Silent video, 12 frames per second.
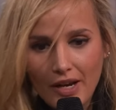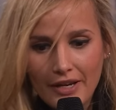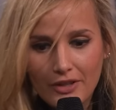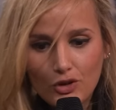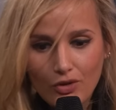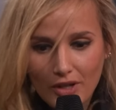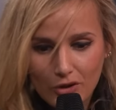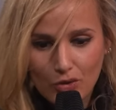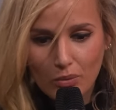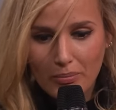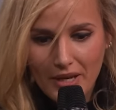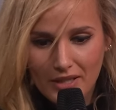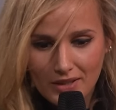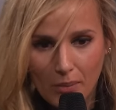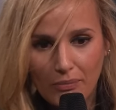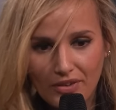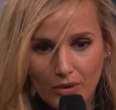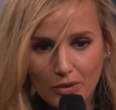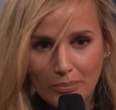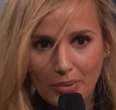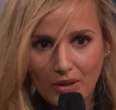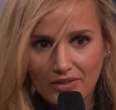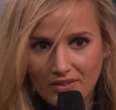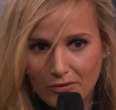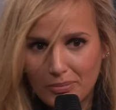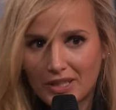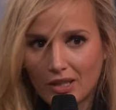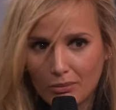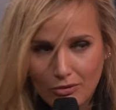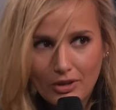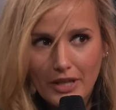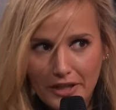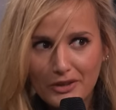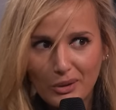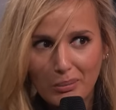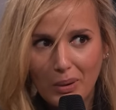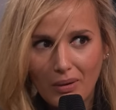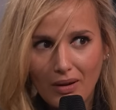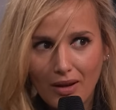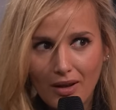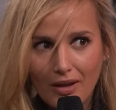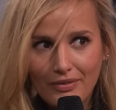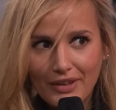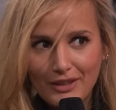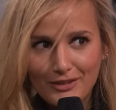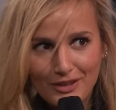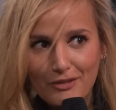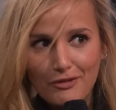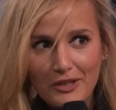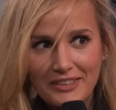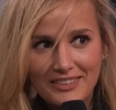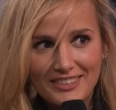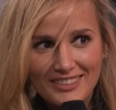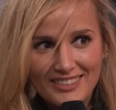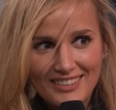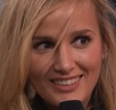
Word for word: I tried to make something repulsive become relatable. That's different.